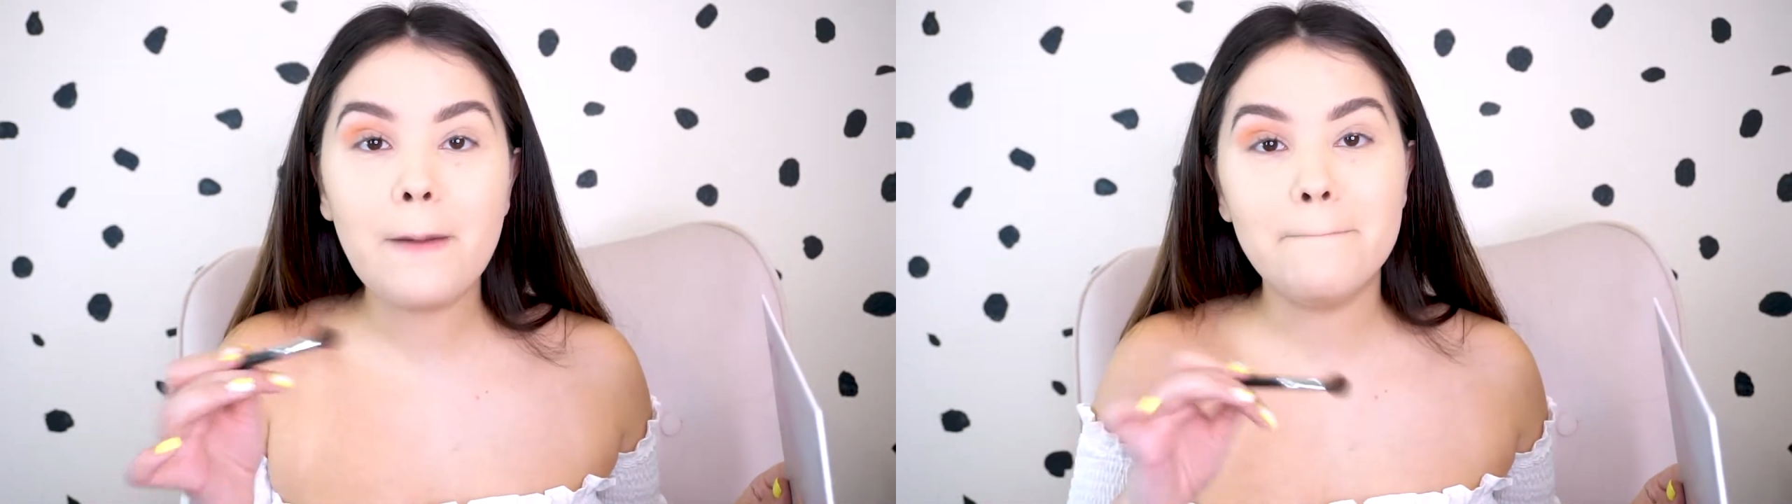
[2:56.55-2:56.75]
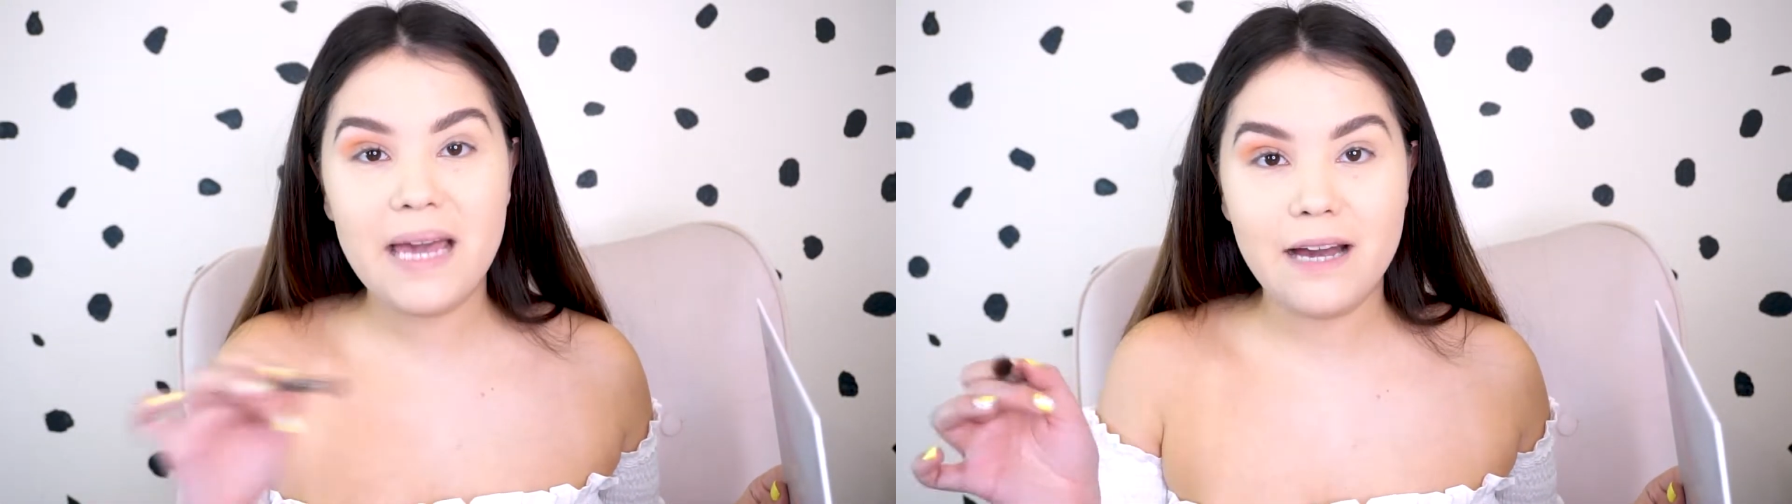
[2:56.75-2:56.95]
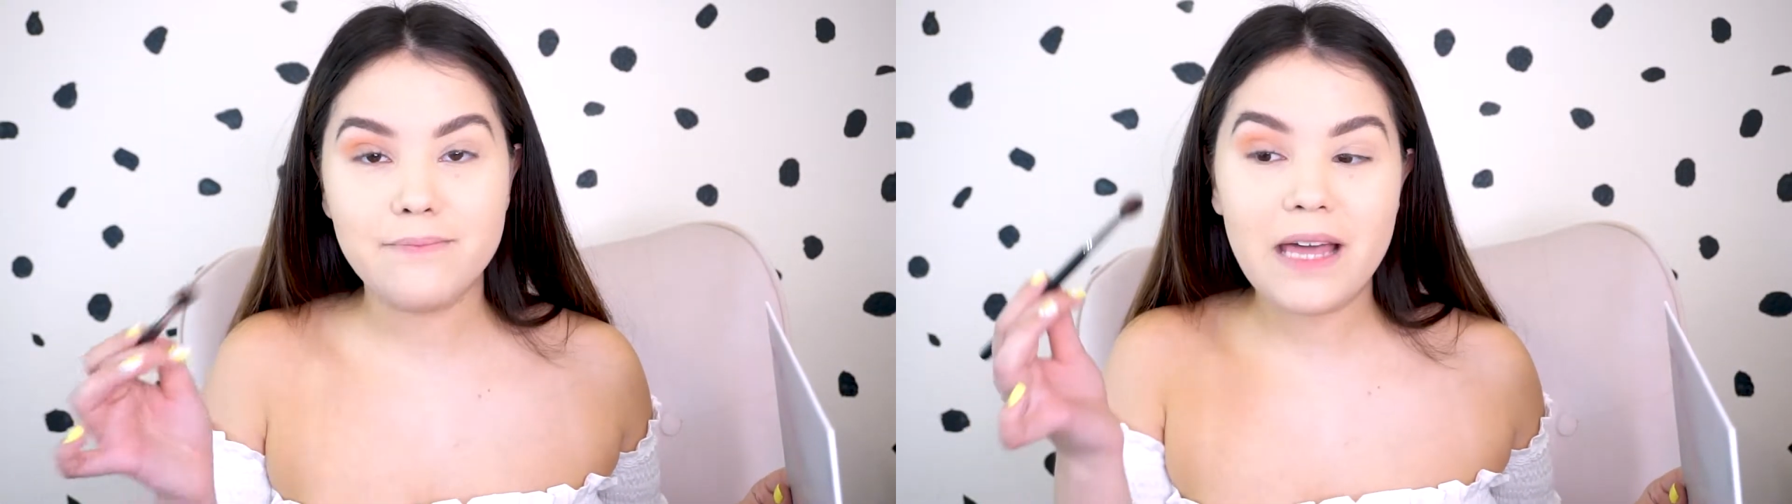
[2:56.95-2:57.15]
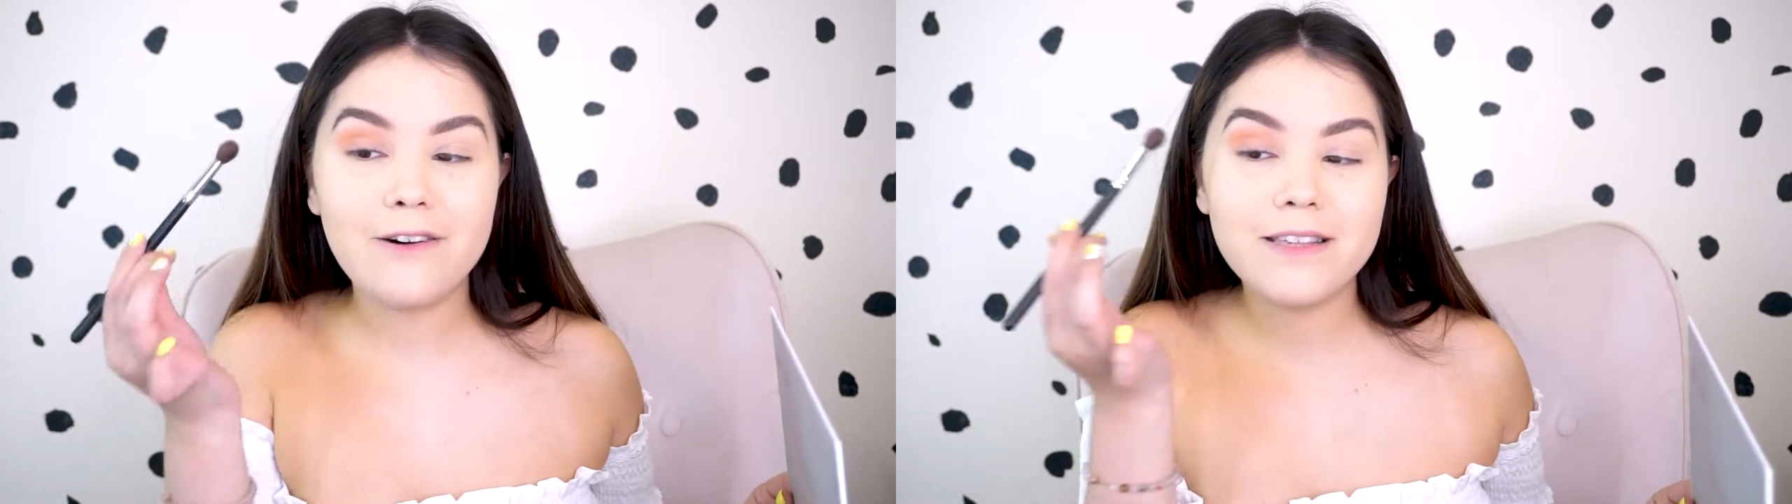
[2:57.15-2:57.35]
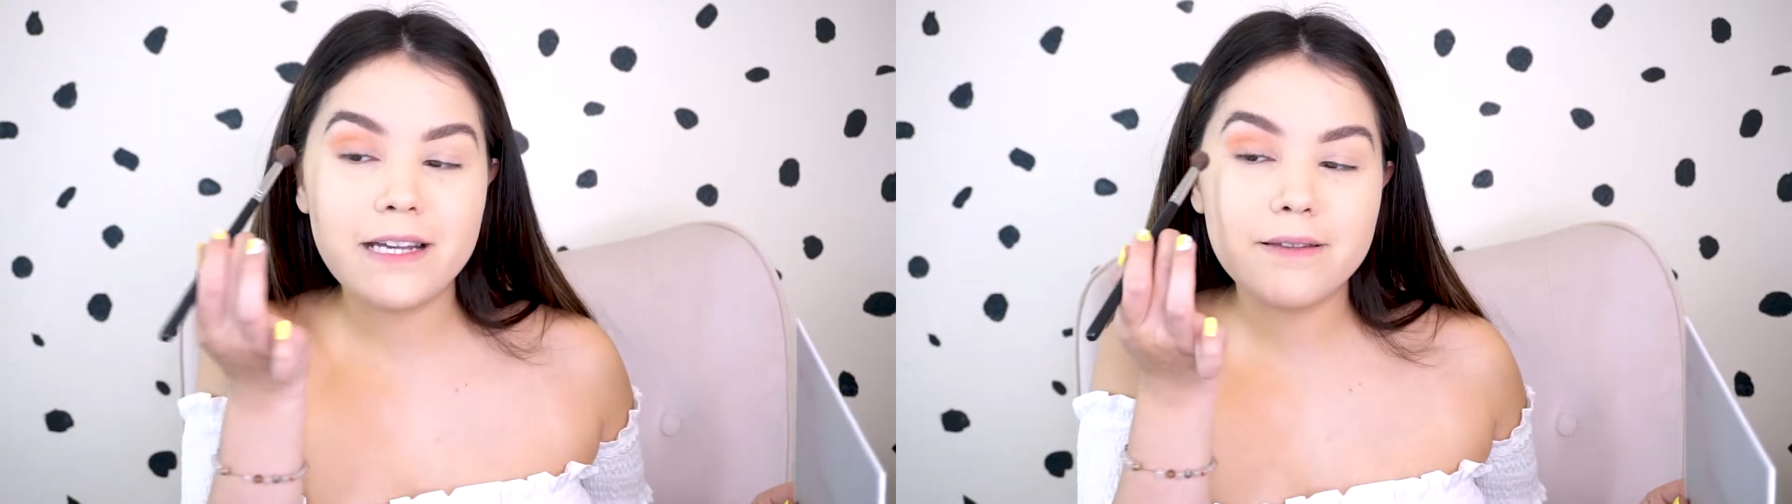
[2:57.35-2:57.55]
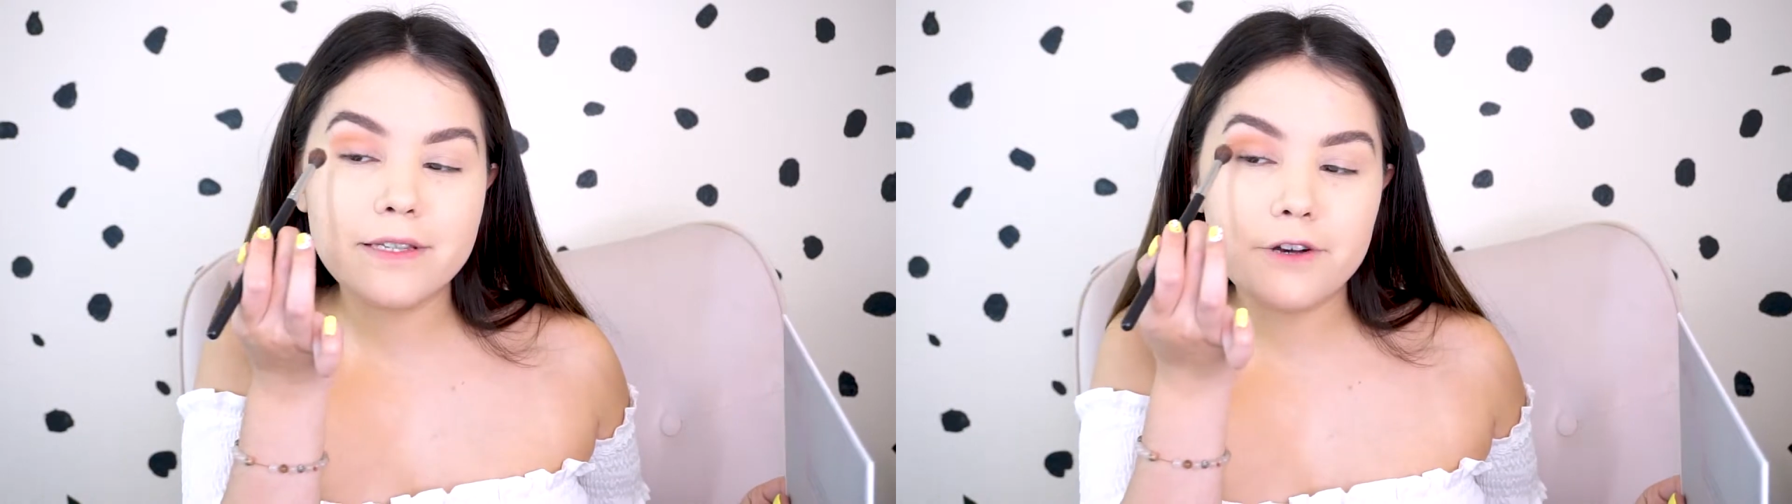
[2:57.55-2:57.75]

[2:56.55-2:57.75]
and bam, that was it.